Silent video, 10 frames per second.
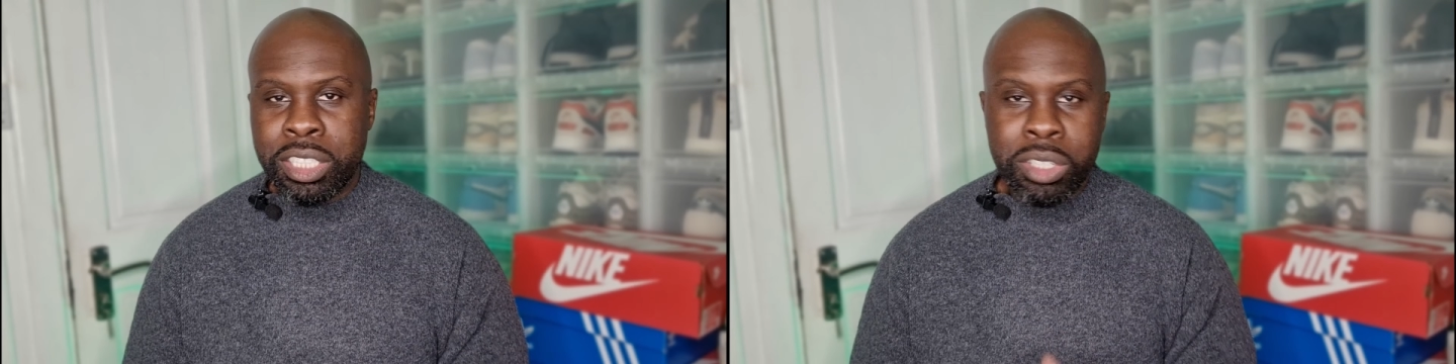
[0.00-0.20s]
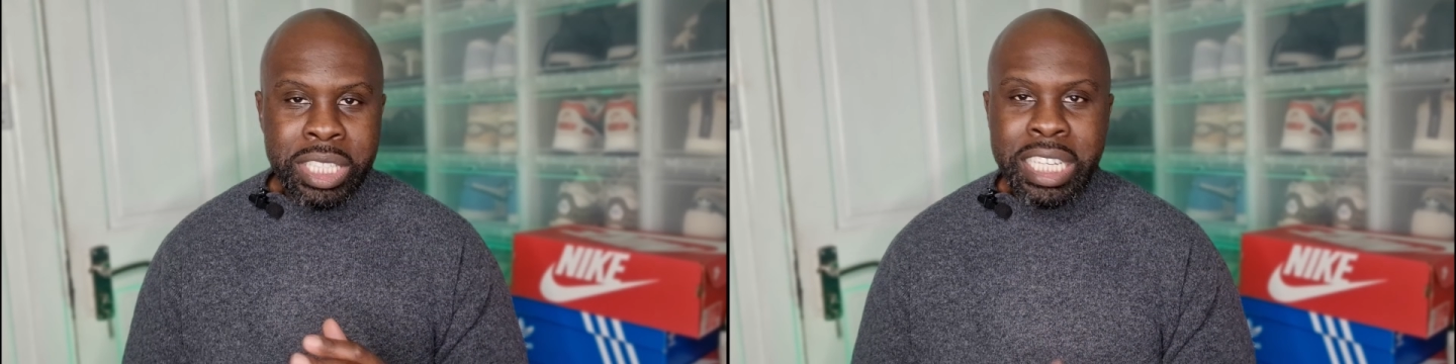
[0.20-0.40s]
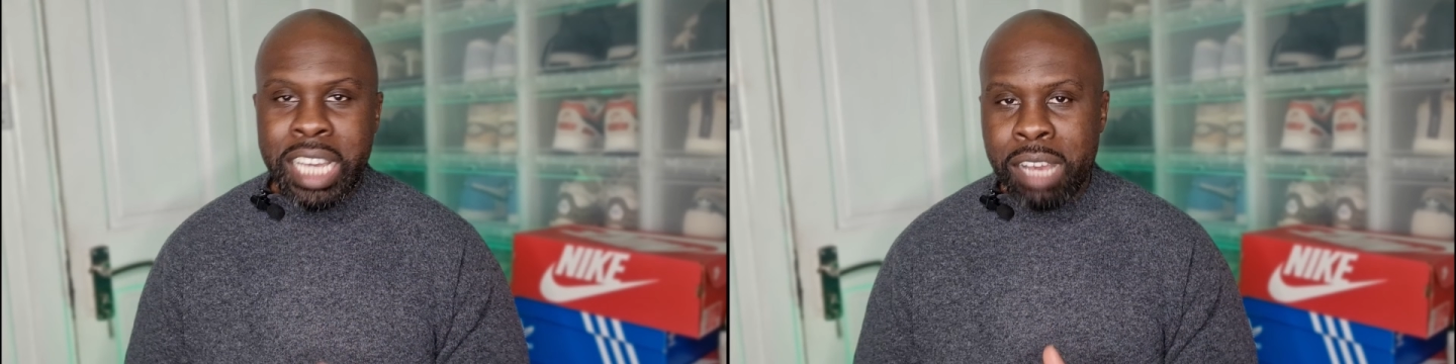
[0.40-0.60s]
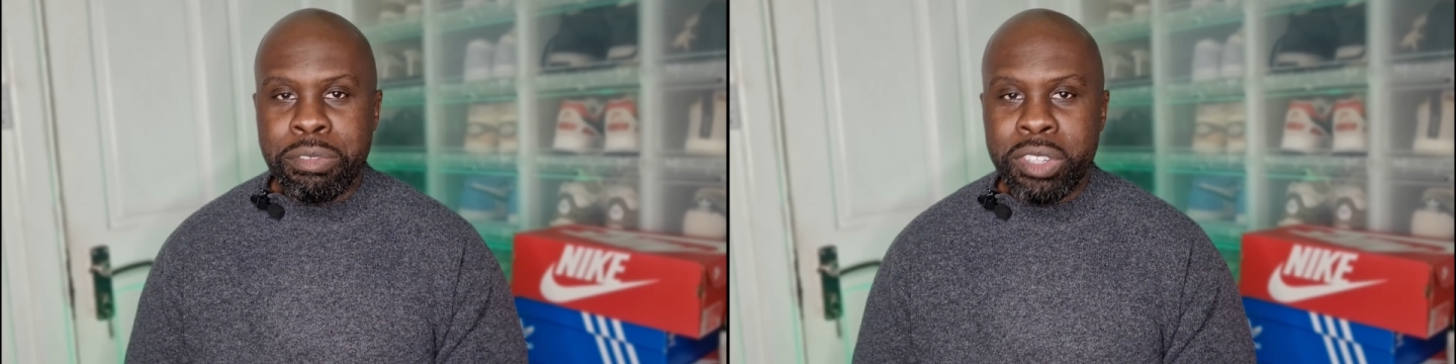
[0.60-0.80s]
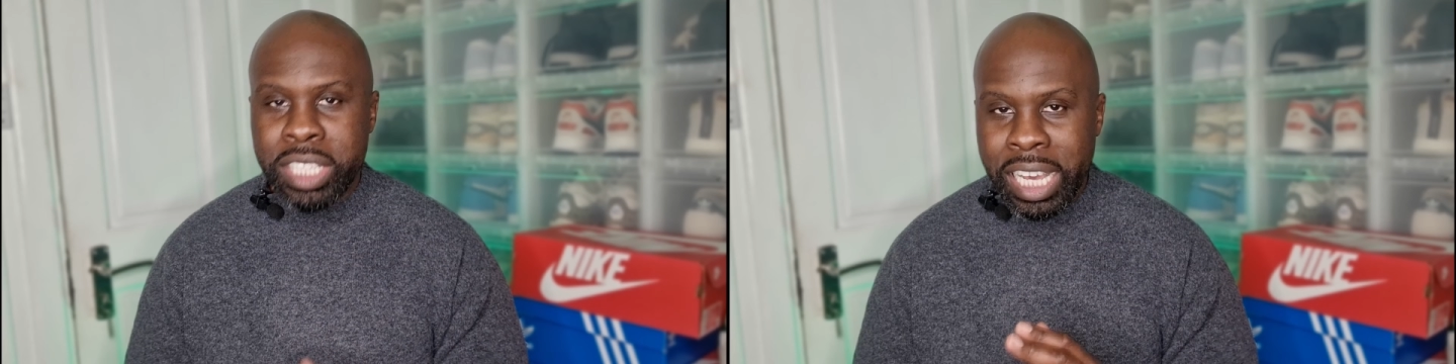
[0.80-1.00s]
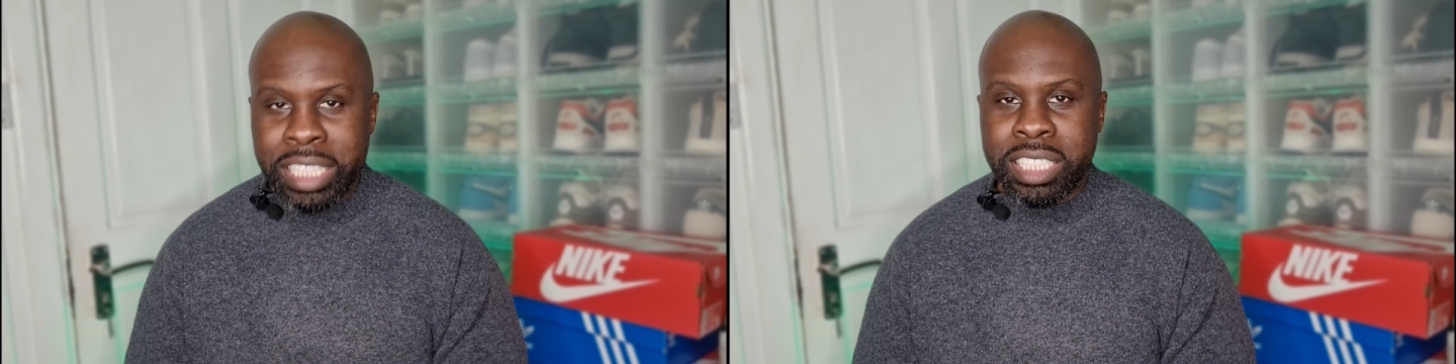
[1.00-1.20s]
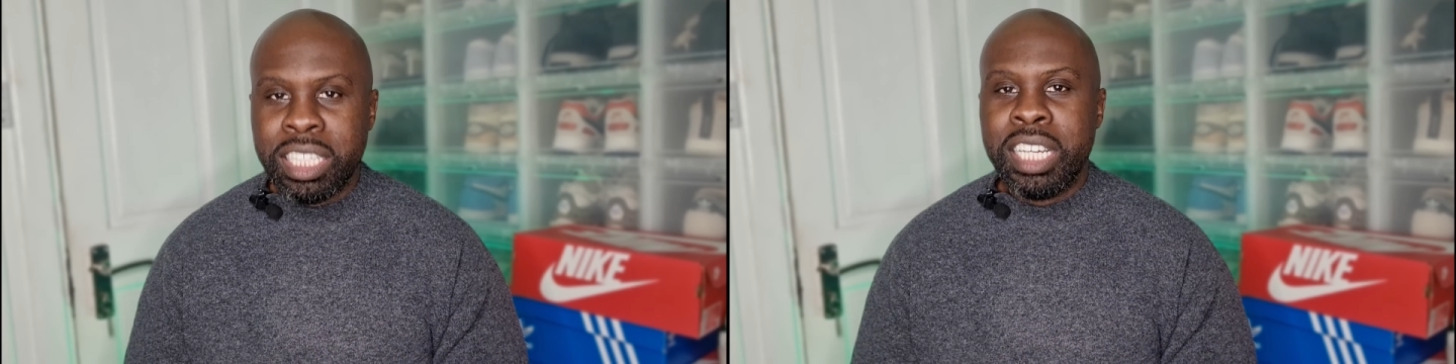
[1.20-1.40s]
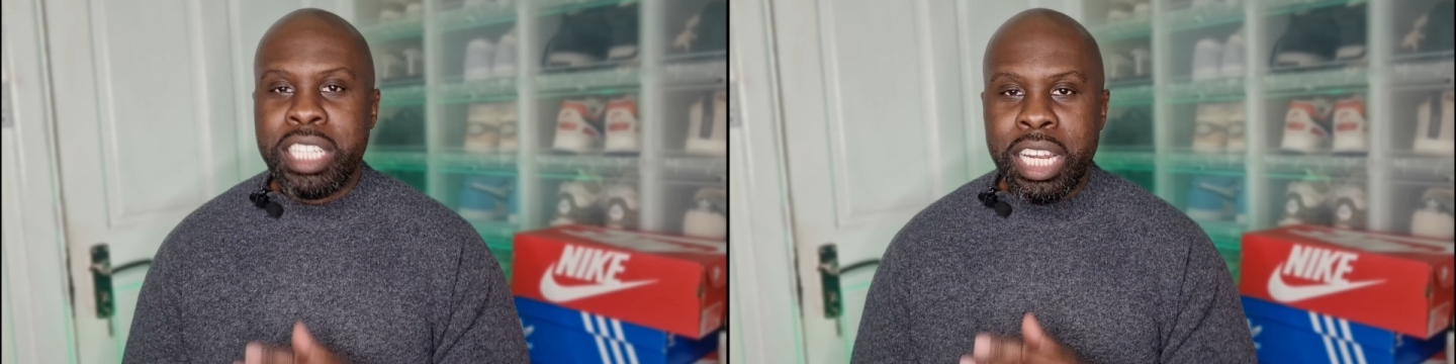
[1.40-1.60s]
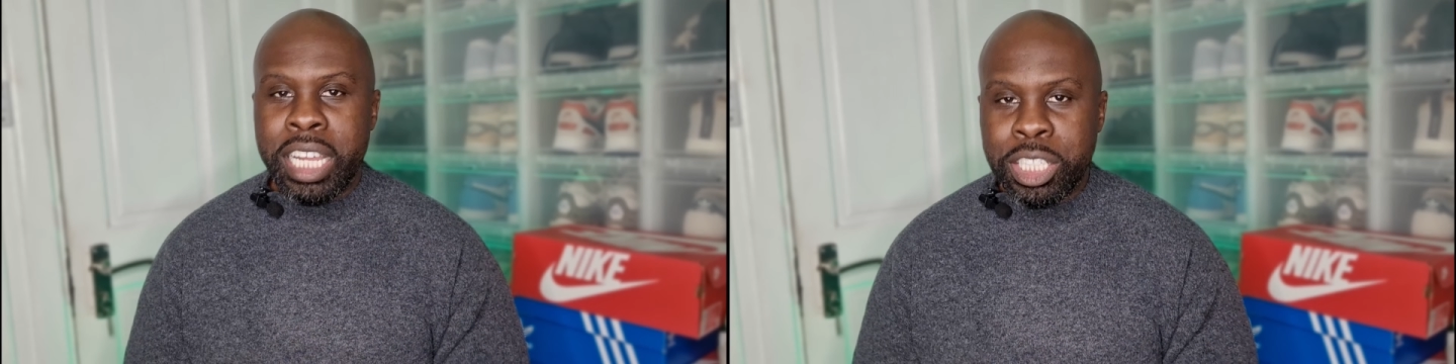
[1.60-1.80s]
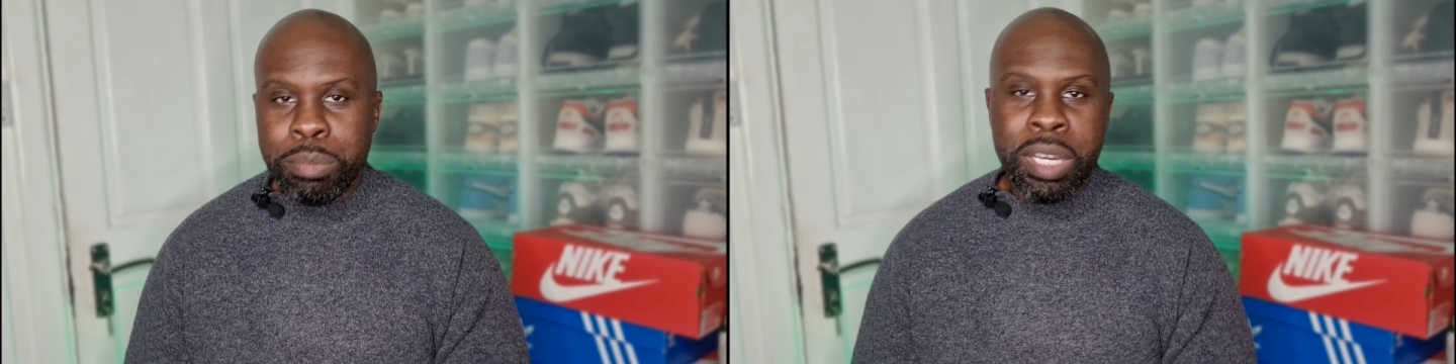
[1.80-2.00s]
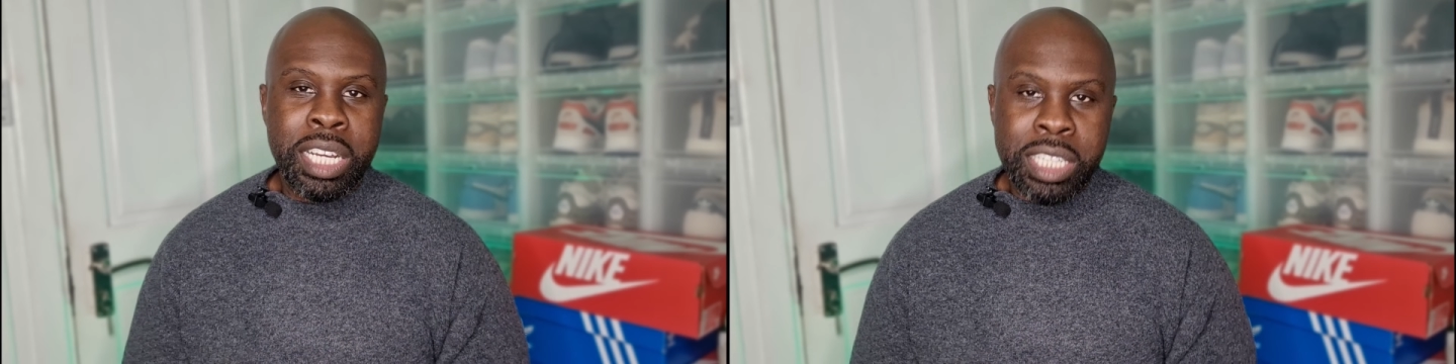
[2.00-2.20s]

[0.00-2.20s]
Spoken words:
So Tinker Hatfield, yes, the legend behind